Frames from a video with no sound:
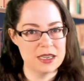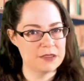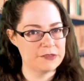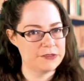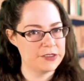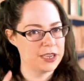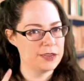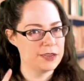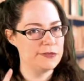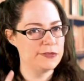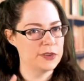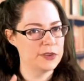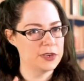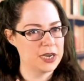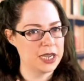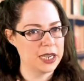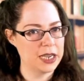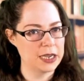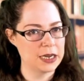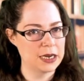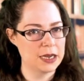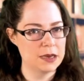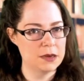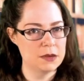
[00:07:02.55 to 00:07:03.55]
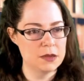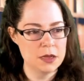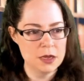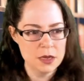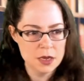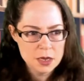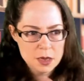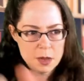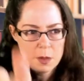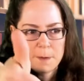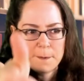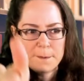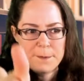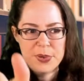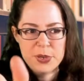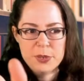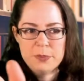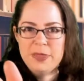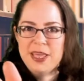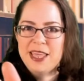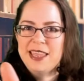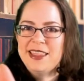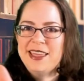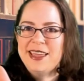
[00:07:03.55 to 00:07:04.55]
If you had fun hanging out, boop
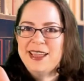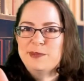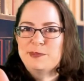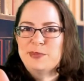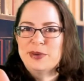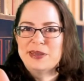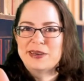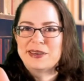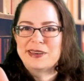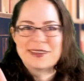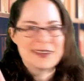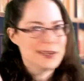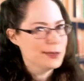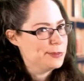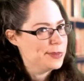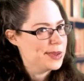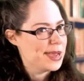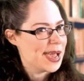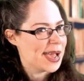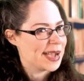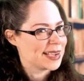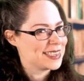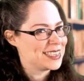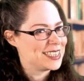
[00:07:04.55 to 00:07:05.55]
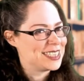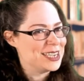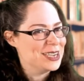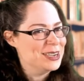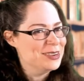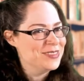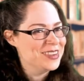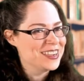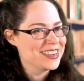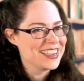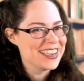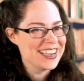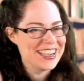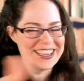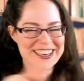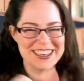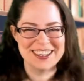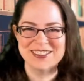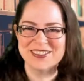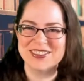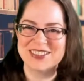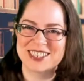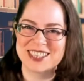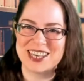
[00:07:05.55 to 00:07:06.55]
that like button, come back, see me again,
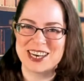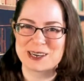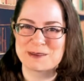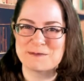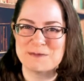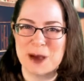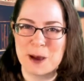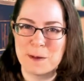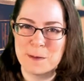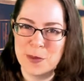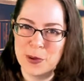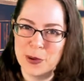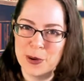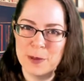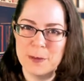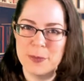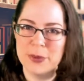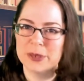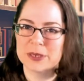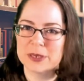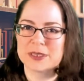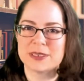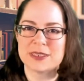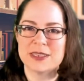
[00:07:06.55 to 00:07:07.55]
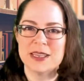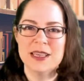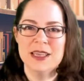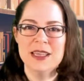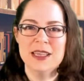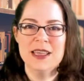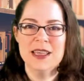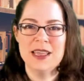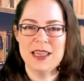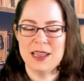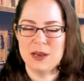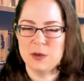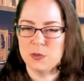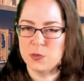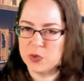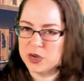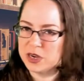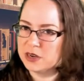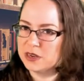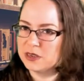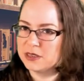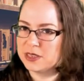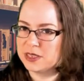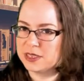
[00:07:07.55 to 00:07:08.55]
and we'll talk about more books and
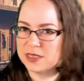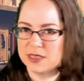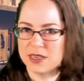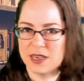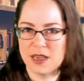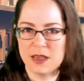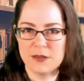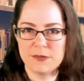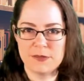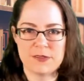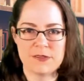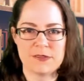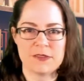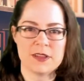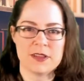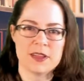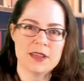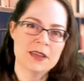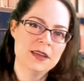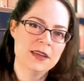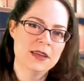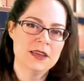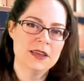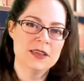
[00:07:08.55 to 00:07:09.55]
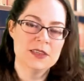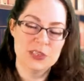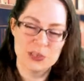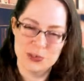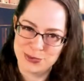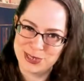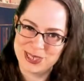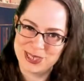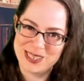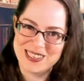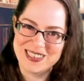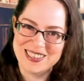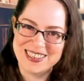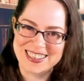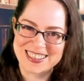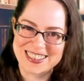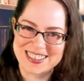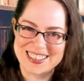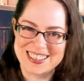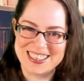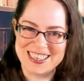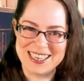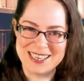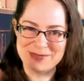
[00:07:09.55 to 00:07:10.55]
weird stuff. So until
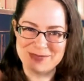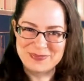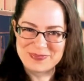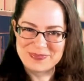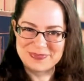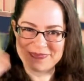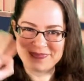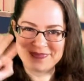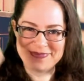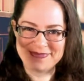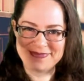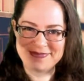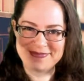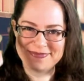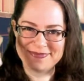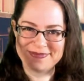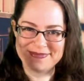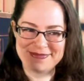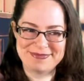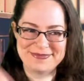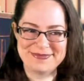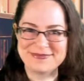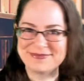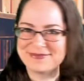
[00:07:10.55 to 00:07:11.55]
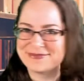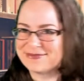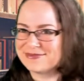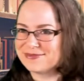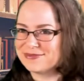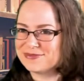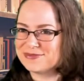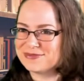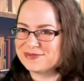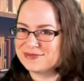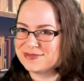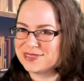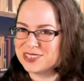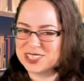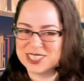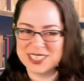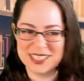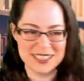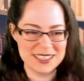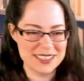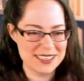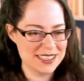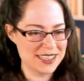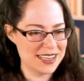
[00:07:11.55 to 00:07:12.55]
next time, we'll
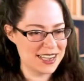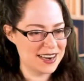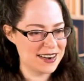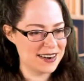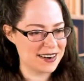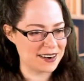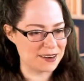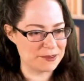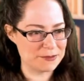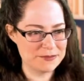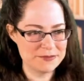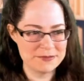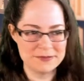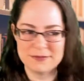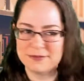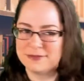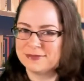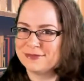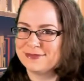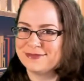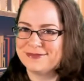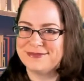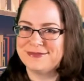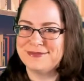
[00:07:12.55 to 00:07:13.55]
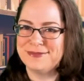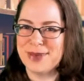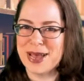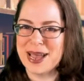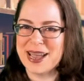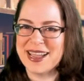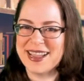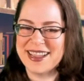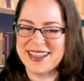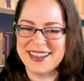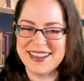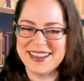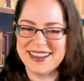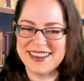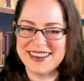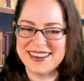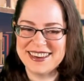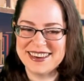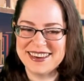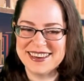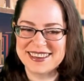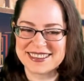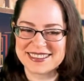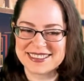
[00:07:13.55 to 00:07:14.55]
see you later.
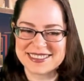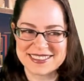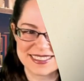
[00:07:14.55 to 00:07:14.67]
Bye.